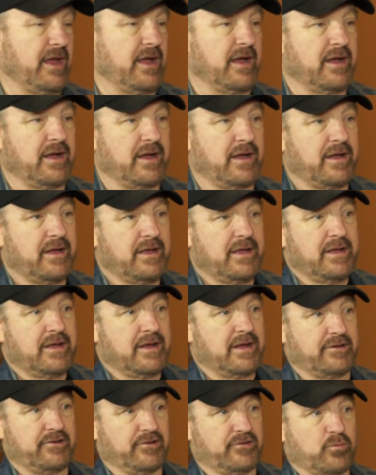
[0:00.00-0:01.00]
I
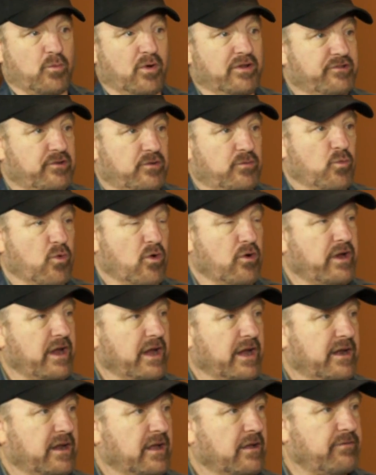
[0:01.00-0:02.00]
just wasn't
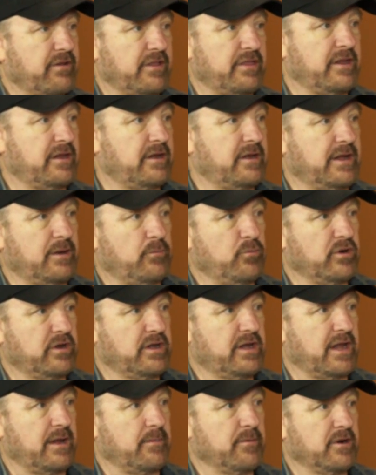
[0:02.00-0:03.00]
working enough, and then
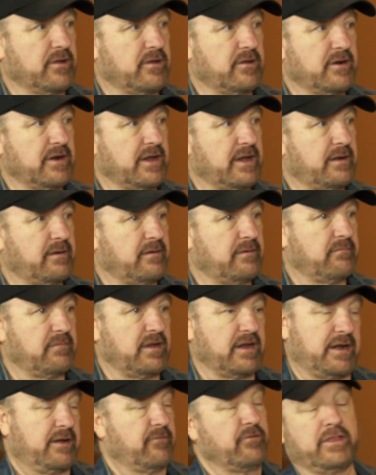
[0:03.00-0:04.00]
Deadwood came along, and
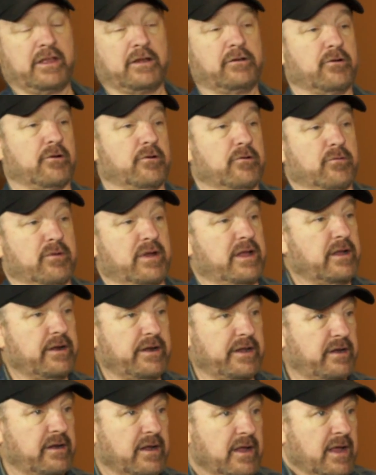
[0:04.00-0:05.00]
everything turned
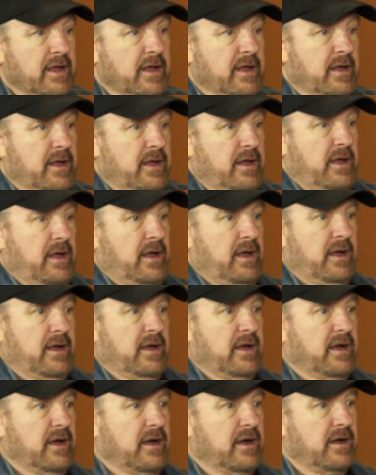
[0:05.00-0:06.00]
around, and
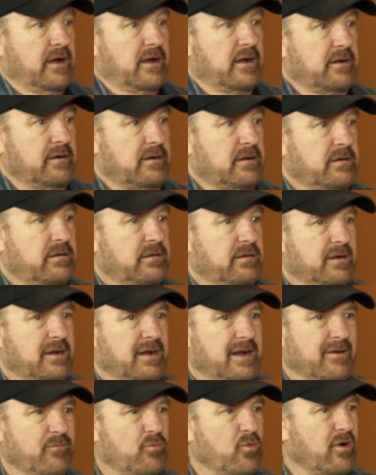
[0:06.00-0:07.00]

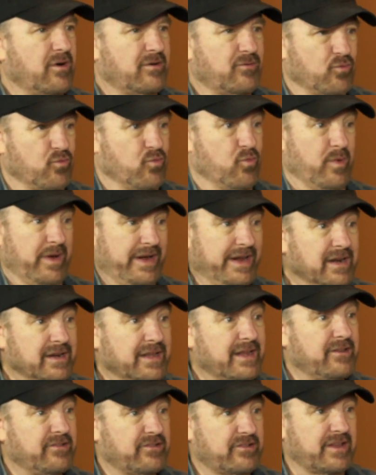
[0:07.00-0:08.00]
I've worked
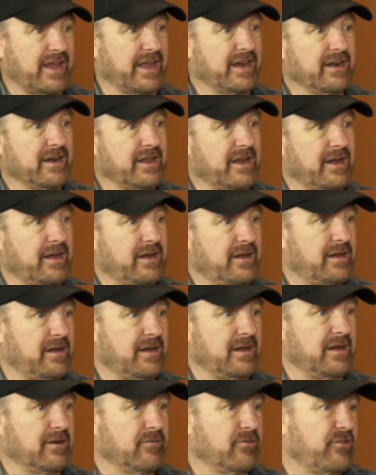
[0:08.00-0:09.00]
really steadily
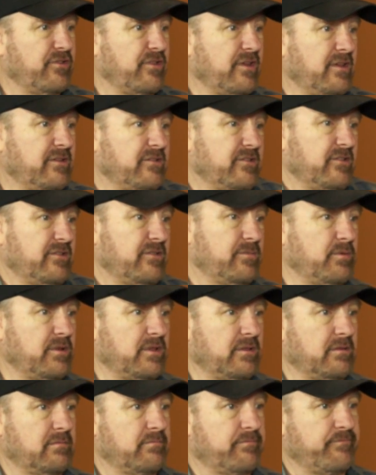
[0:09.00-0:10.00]
ever since. It's
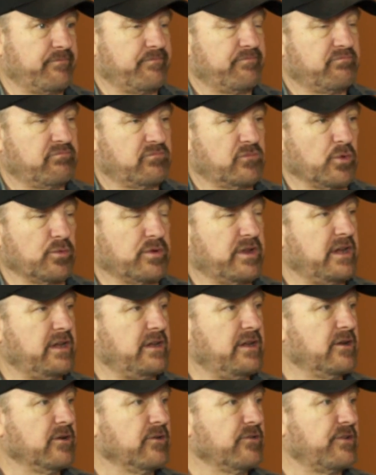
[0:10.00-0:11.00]
been
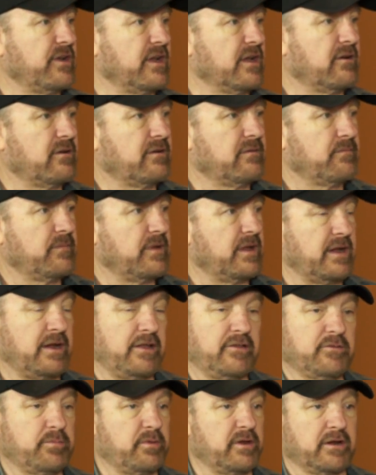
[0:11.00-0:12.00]
13 years now,
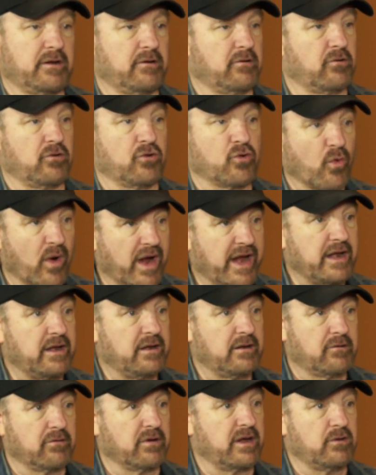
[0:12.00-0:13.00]
and it's been a great,
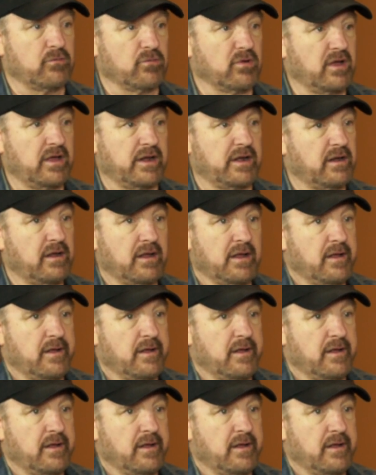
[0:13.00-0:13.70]
great run.